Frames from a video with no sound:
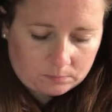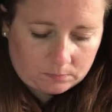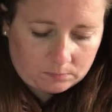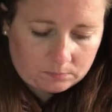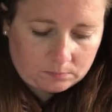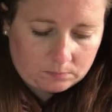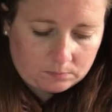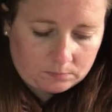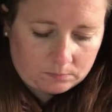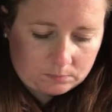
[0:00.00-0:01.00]

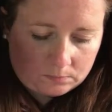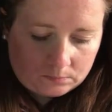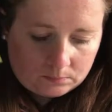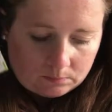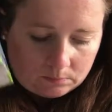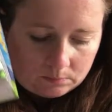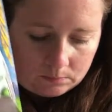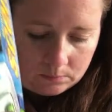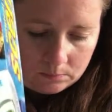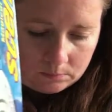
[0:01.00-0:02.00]

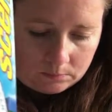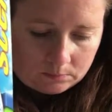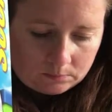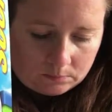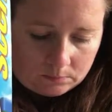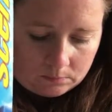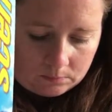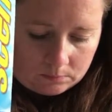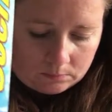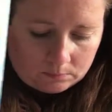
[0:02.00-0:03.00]

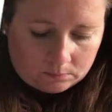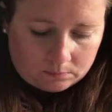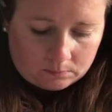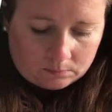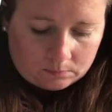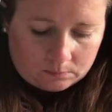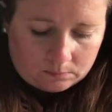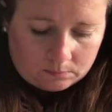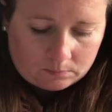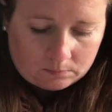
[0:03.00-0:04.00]

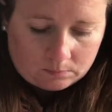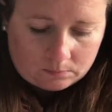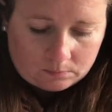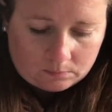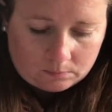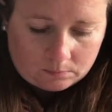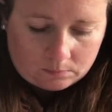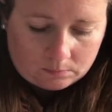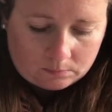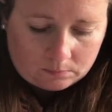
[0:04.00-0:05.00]

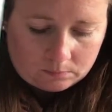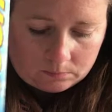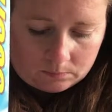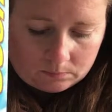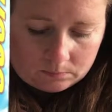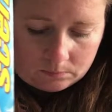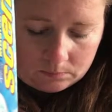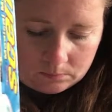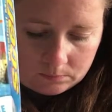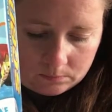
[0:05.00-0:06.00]

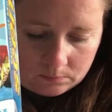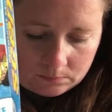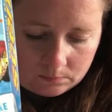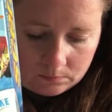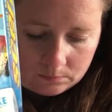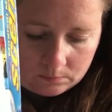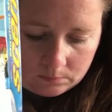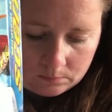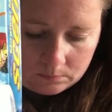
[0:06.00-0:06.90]
(not speaking)